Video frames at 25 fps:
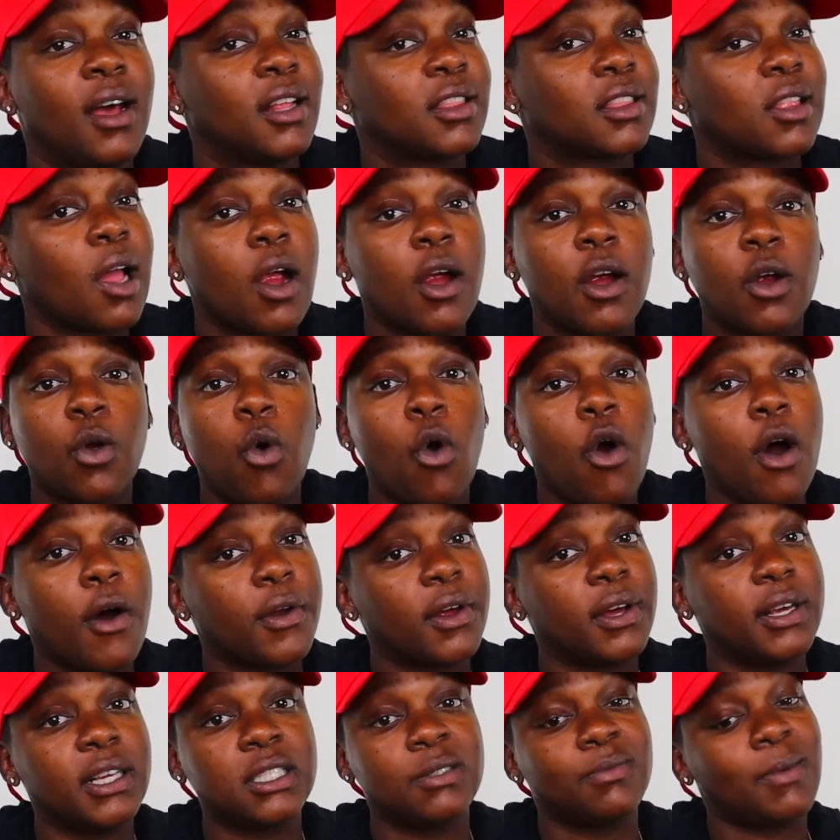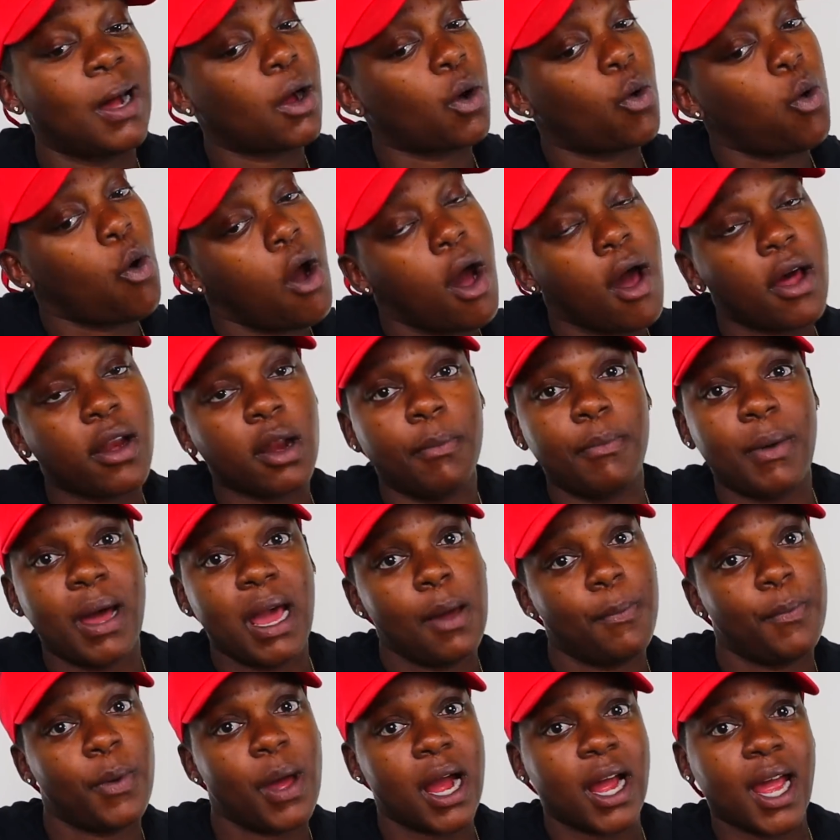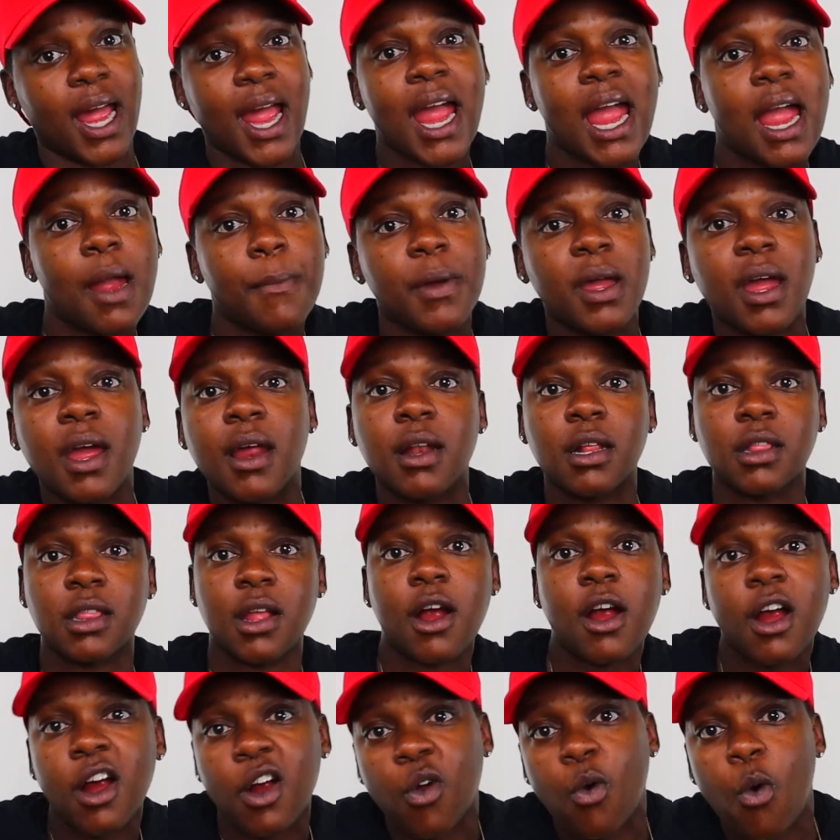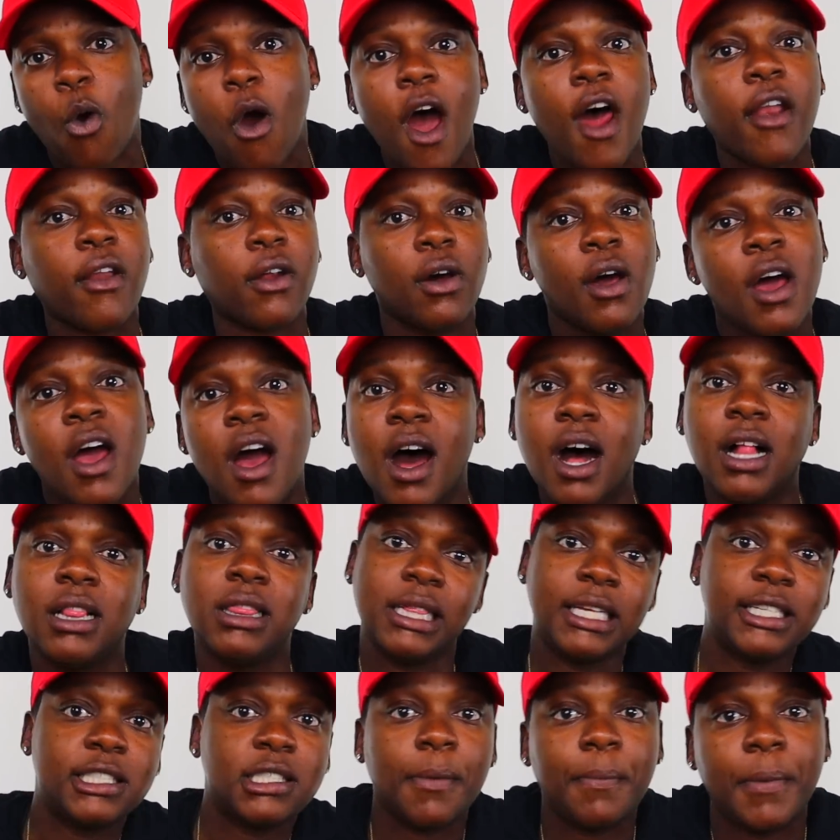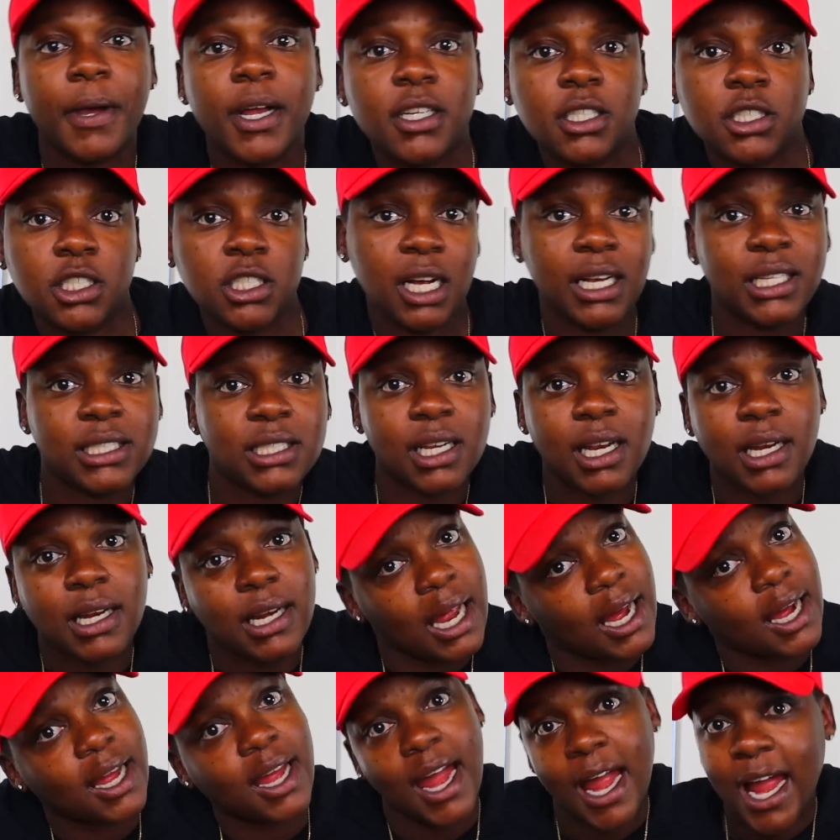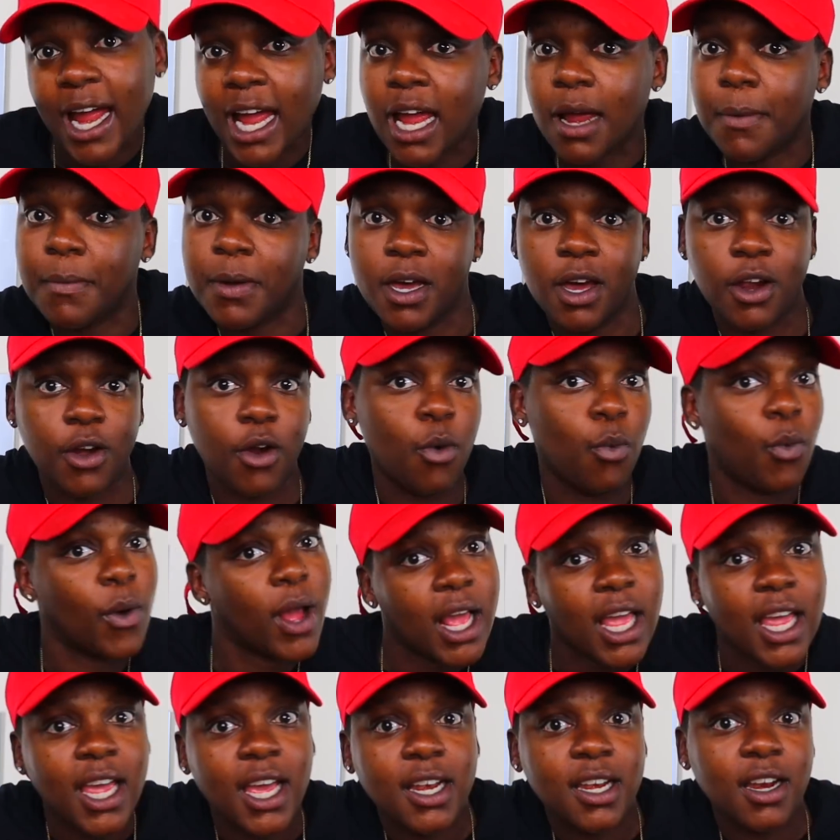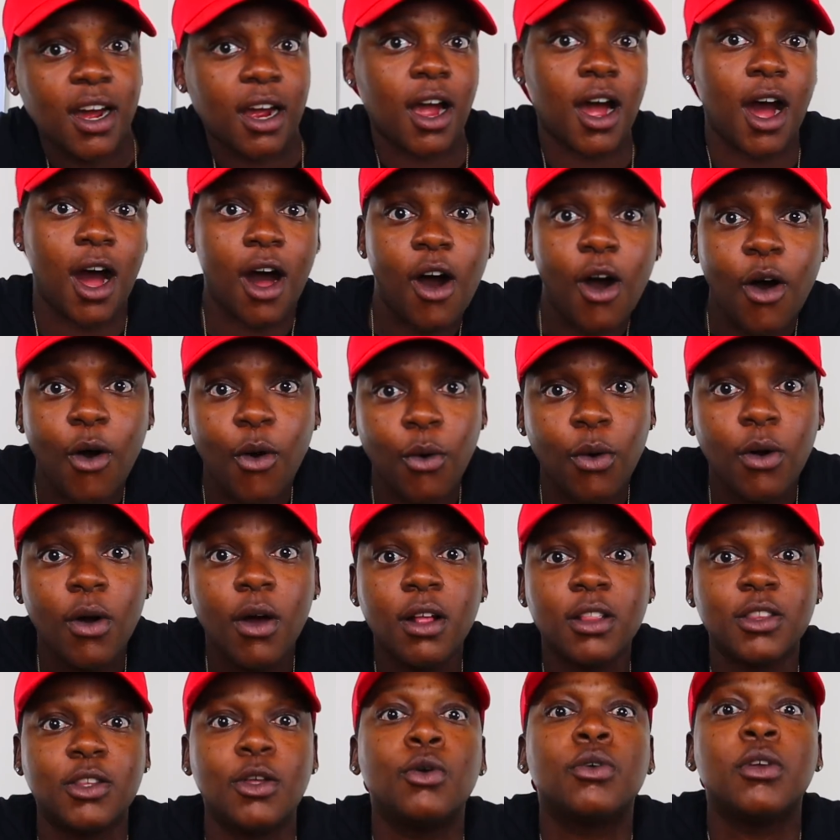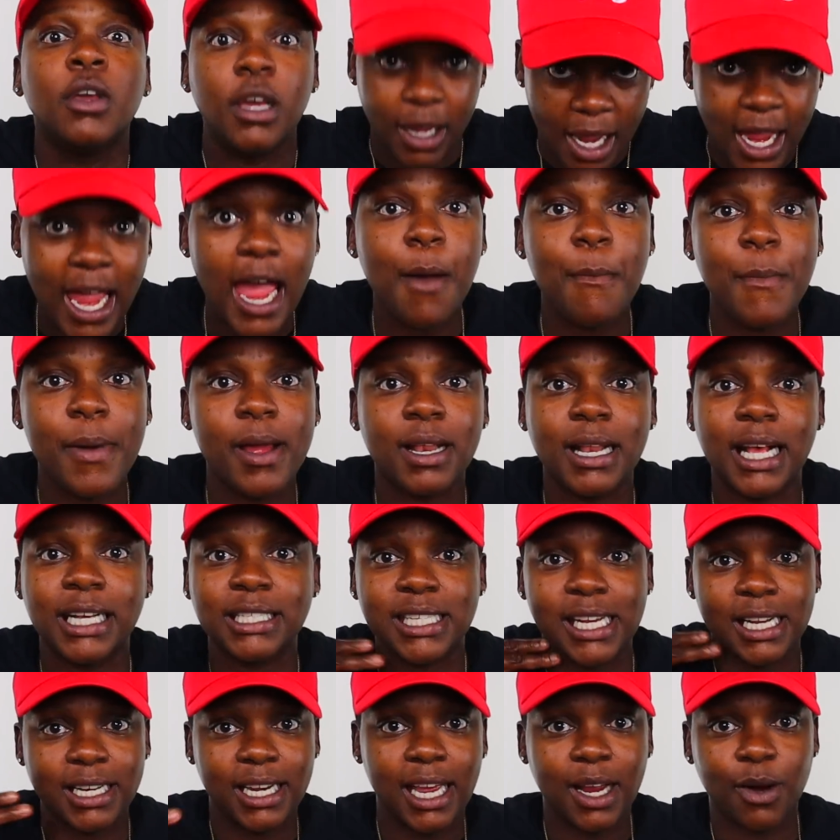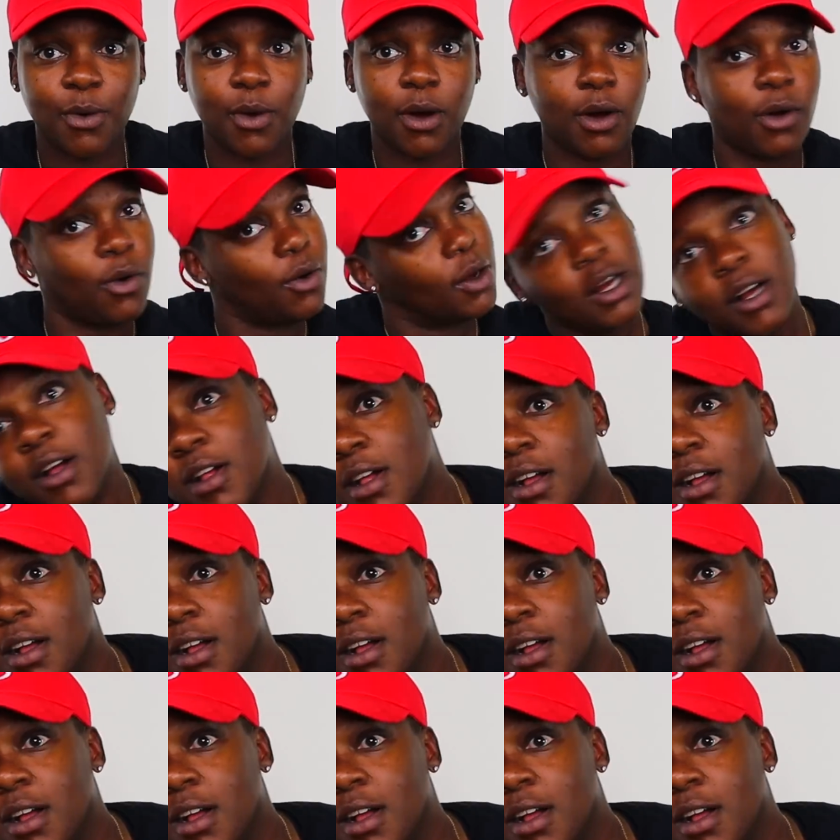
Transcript: Third quarter, it's my quarter, baby. I came here in the third quarter, Elizabeth Johnson, and I came here to win, Nicole. Do you hear me? That's that neck roll.